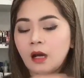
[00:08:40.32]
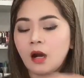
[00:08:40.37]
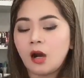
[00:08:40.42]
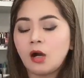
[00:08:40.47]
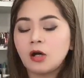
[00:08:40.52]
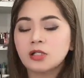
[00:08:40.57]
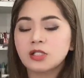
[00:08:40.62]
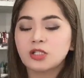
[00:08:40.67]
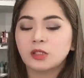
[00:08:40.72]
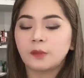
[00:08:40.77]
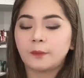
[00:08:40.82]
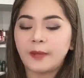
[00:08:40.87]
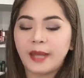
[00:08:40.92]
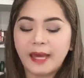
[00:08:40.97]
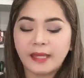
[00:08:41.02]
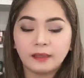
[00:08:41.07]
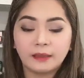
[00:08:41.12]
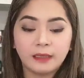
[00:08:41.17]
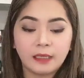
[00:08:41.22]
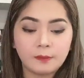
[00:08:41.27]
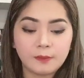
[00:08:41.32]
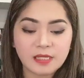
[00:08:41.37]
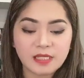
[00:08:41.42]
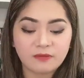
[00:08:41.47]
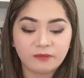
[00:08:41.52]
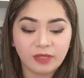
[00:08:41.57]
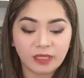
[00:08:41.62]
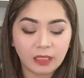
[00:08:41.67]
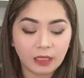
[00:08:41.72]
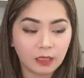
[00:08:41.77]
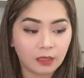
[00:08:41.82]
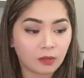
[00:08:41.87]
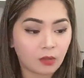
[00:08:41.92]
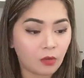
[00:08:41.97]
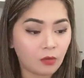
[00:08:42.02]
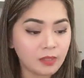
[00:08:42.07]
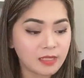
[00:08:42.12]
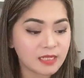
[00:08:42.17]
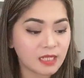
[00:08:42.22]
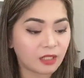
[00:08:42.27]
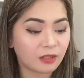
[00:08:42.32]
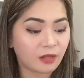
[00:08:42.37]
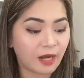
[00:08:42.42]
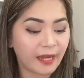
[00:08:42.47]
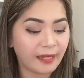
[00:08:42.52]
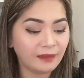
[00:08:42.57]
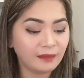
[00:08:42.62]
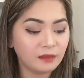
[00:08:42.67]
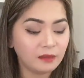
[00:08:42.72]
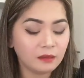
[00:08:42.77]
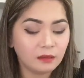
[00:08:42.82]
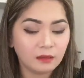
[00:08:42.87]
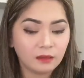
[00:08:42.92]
Oh, so the brand name is Vanilla Co. Is that right?